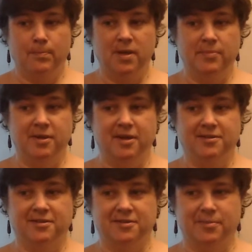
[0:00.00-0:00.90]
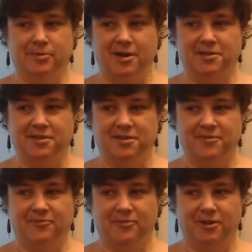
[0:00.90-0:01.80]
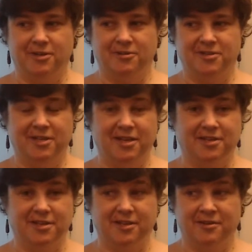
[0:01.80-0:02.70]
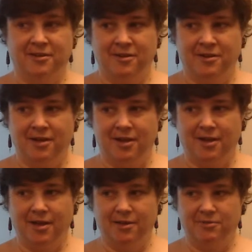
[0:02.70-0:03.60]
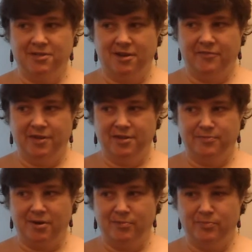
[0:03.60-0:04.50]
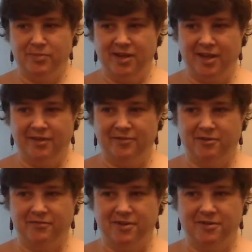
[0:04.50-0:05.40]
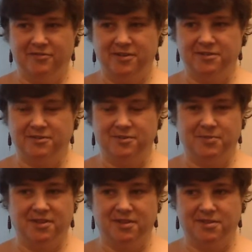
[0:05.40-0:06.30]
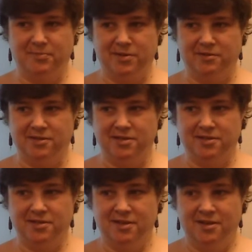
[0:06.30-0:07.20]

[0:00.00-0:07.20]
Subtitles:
PBS is a process for understanding and resolving the problem behavior of individuals with disabilities.